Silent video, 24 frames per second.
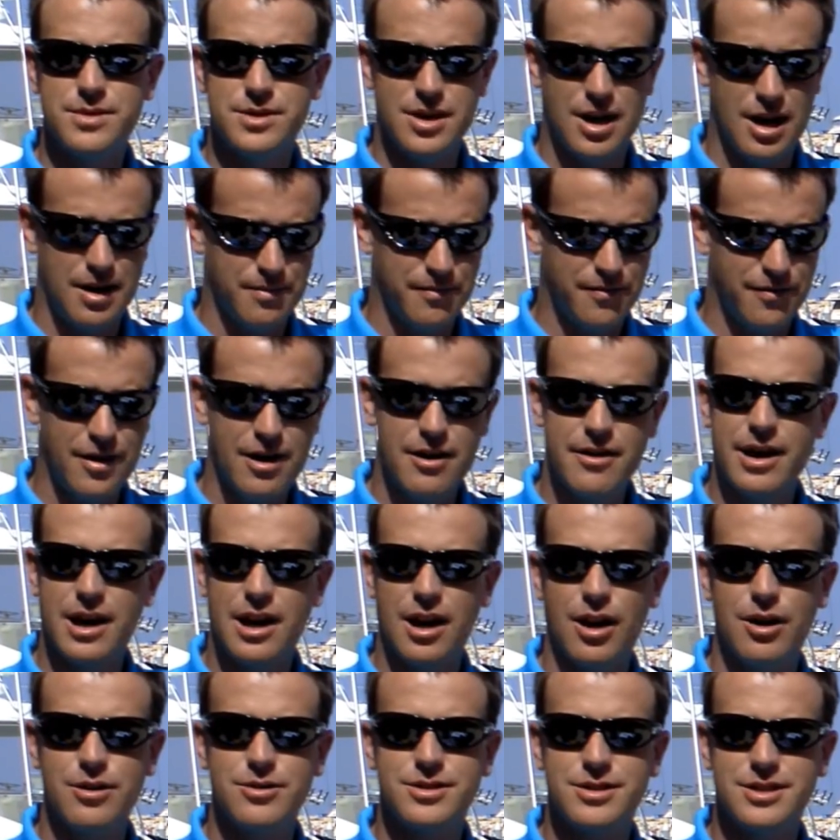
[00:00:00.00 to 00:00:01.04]
so I'm very
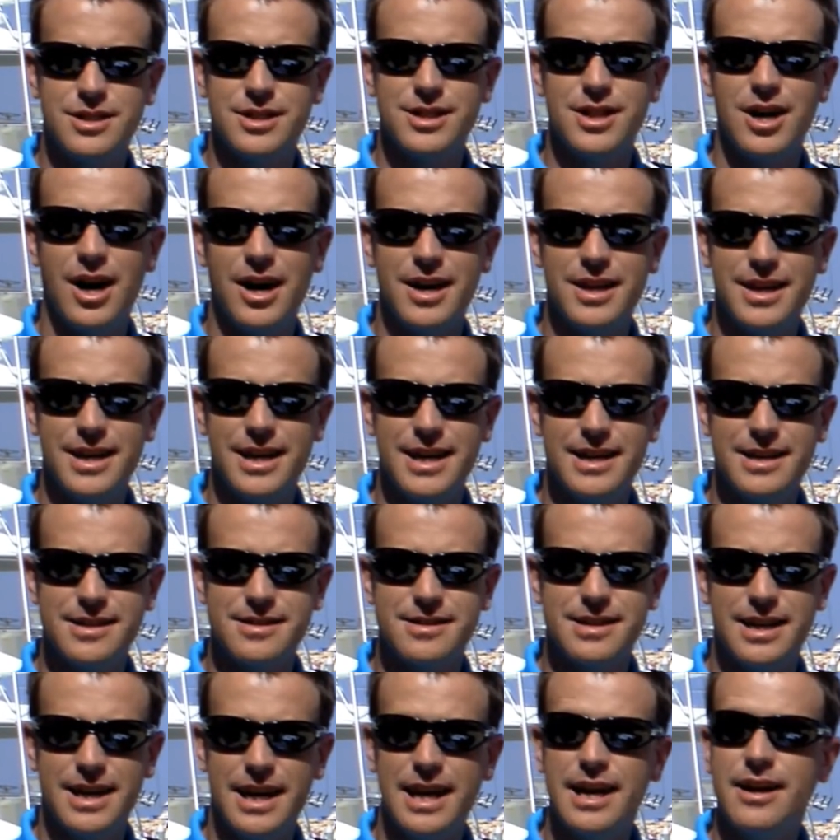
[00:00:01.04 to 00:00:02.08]
close to nine
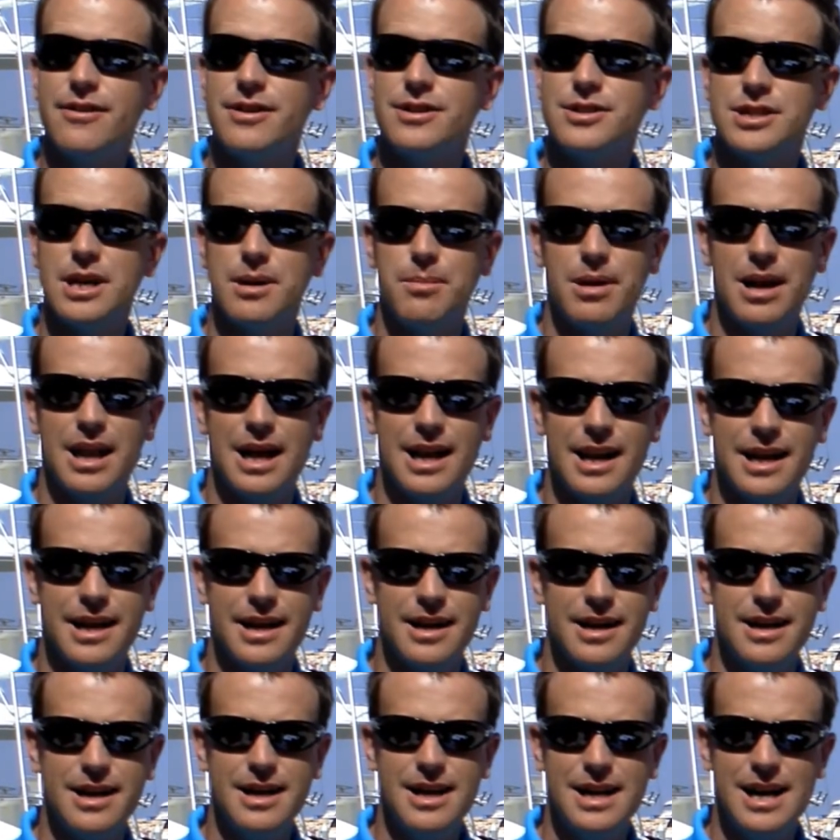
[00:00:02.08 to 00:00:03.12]
years here at Jebel
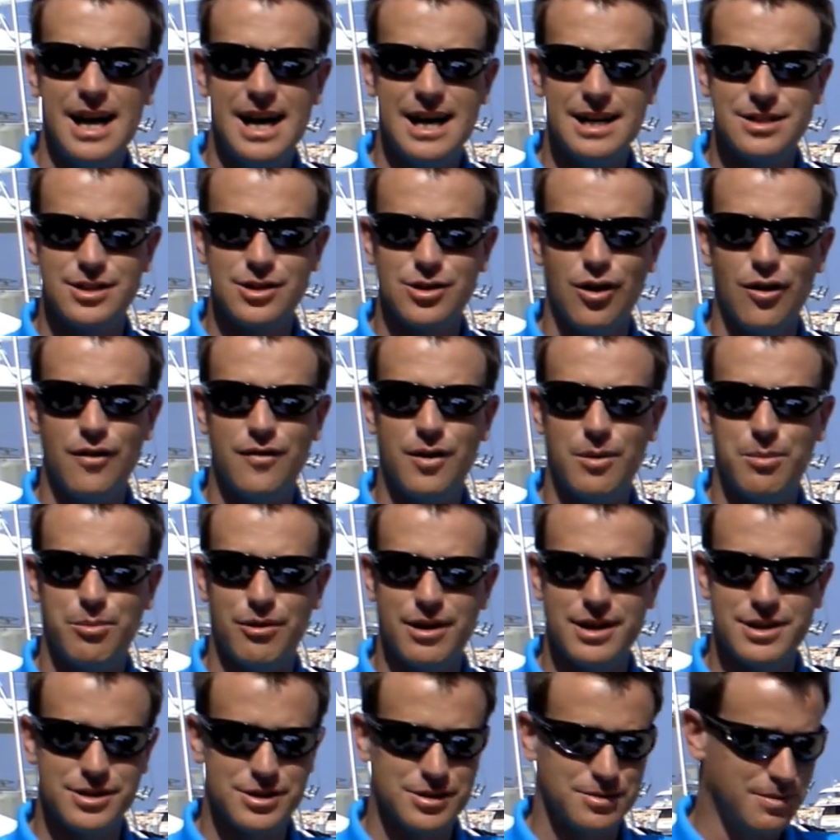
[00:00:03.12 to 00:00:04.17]
Ali as a golf
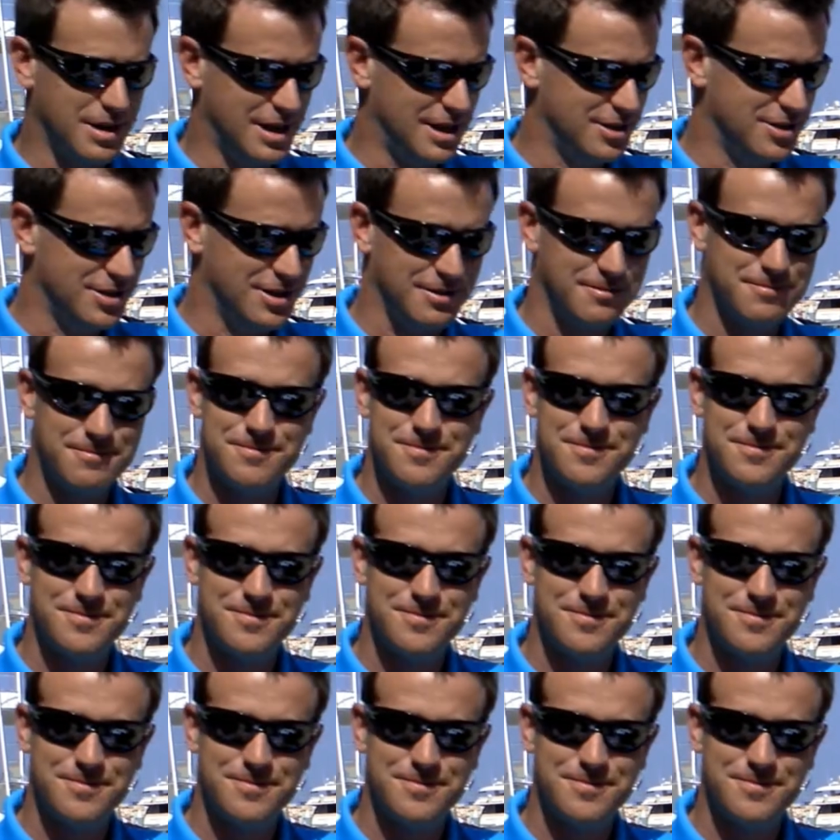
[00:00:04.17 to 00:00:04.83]
operations manager.